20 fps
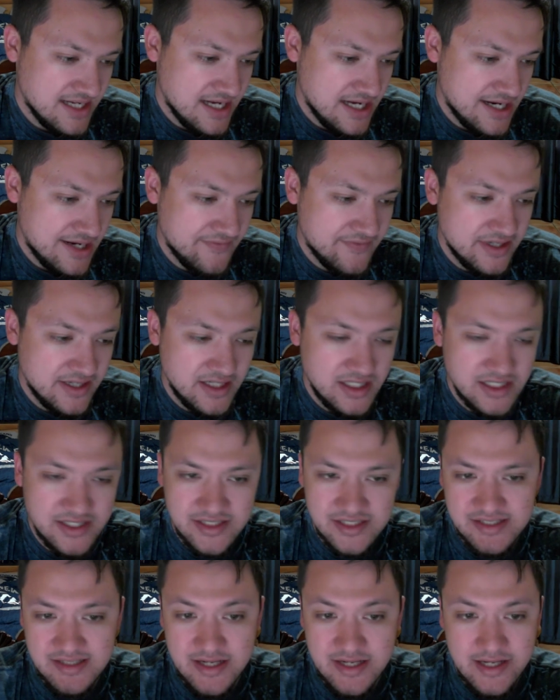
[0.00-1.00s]
every
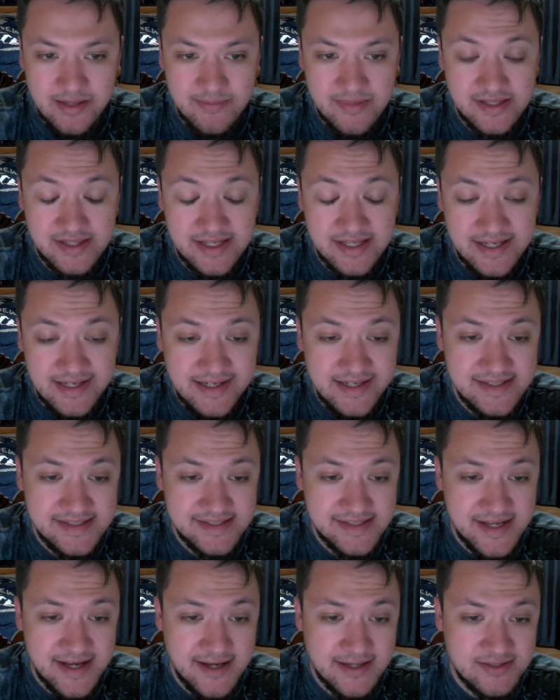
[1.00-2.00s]
other team in the
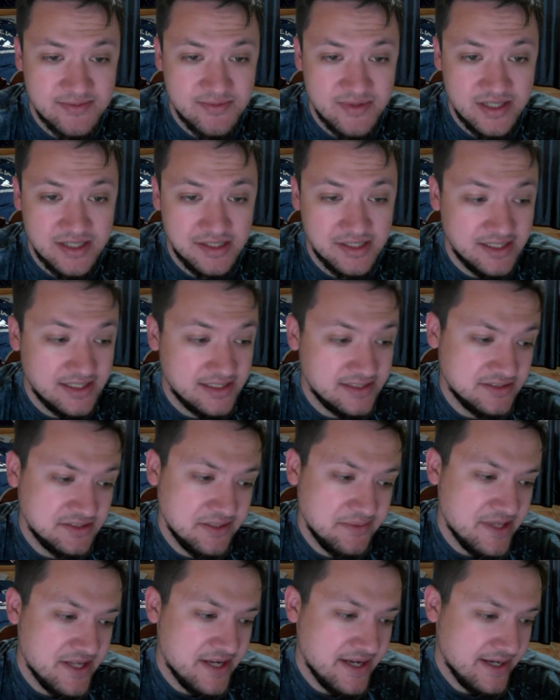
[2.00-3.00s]
East has been
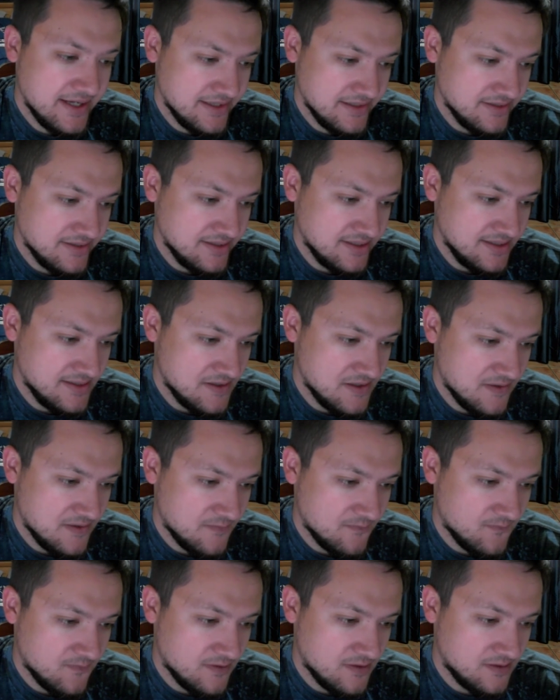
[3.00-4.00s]
eliminated
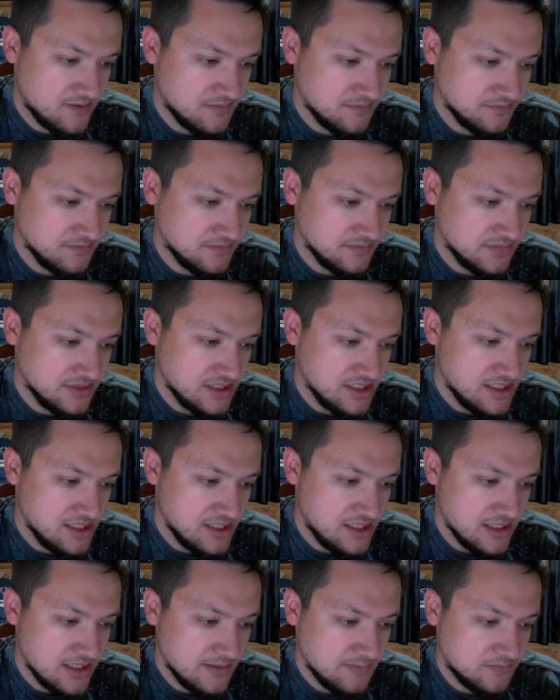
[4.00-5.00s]
from
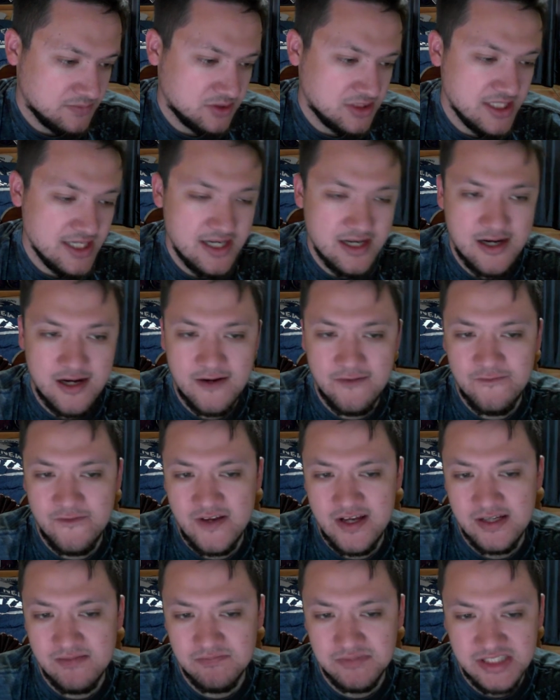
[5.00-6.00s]
playoff
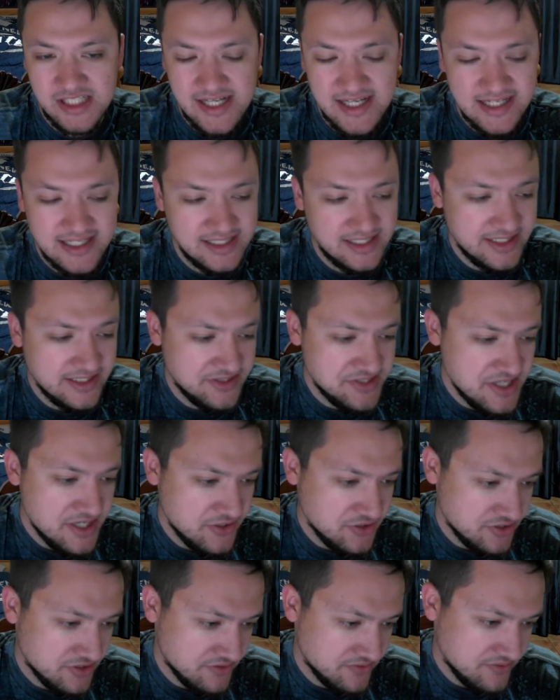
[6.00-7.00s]
and play-in
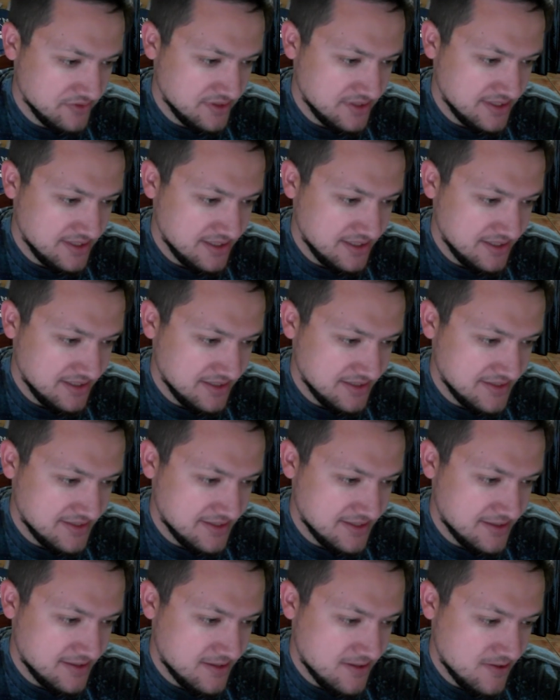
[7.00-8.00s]
contention.
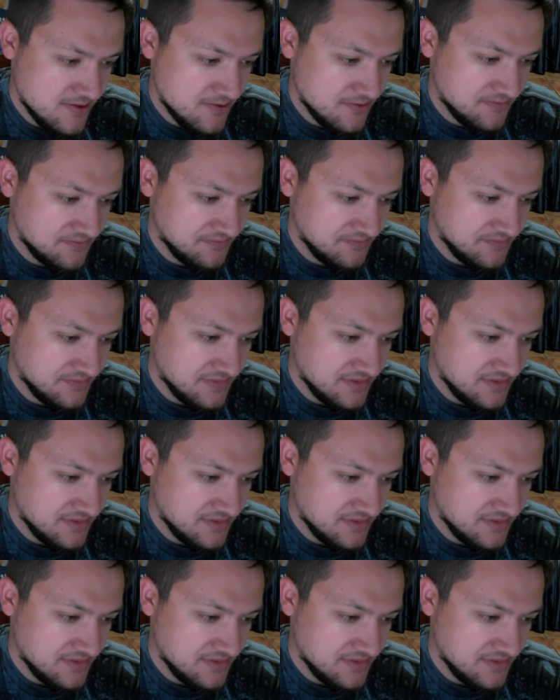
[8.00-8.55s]
So,